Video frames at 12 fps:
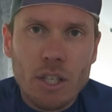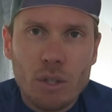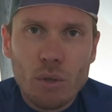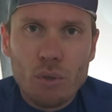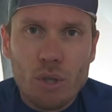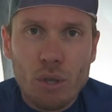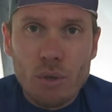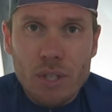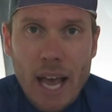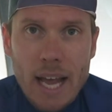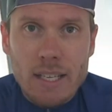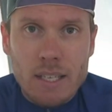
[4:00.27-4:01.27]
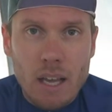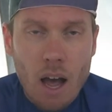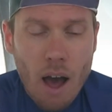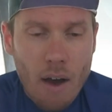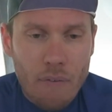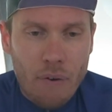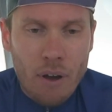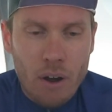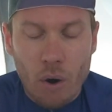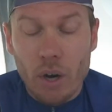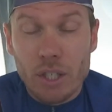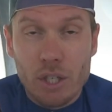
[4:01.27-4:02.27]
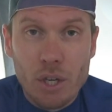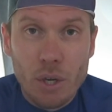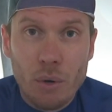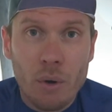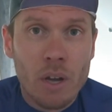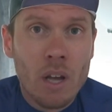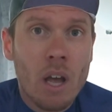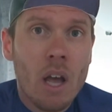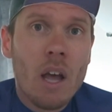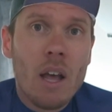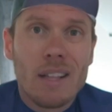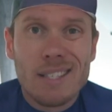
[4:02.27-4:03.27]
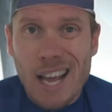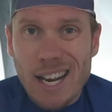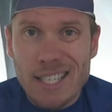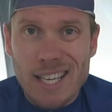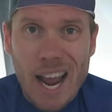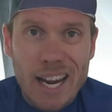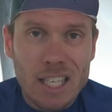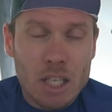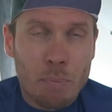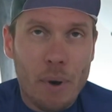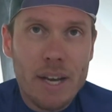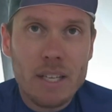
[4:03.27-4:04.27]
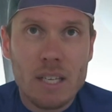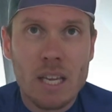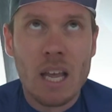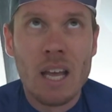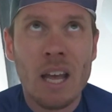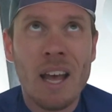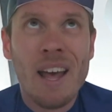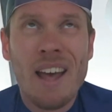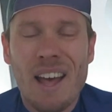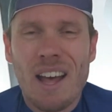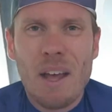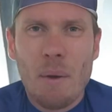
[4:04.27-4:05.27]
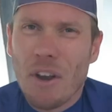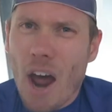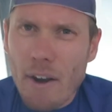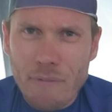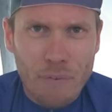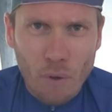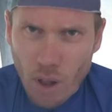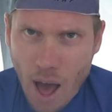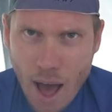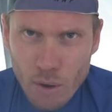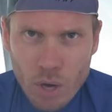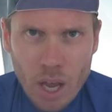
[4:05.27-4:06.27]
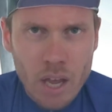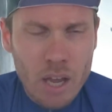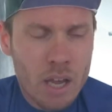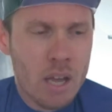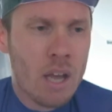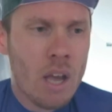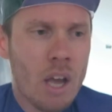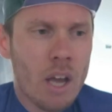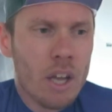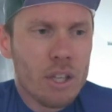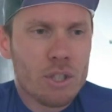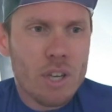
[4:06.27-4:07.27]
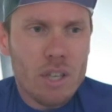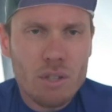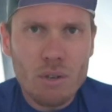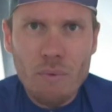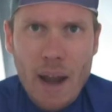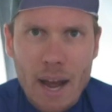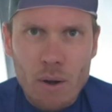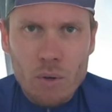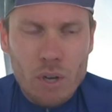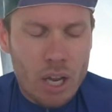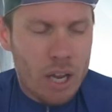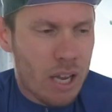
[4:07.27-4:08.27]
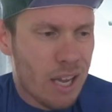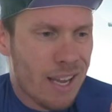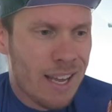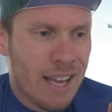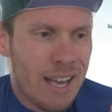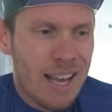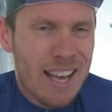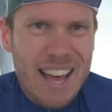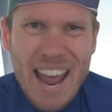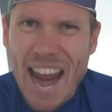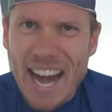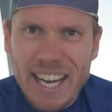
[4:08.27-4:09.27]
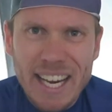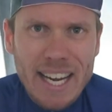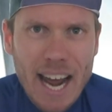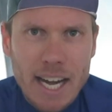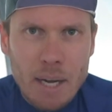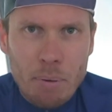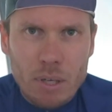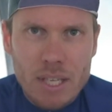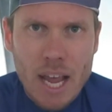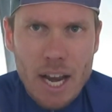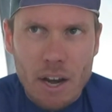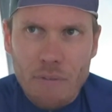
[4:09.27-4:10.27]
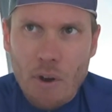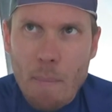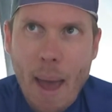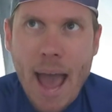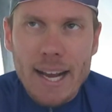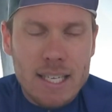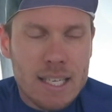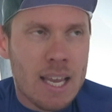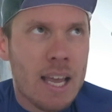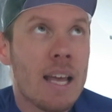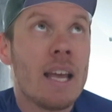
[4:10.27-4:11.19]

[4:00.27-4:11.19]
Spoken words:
you do 2 sets of, or 2 10-second sprints, not full out, just around 80-90% of your max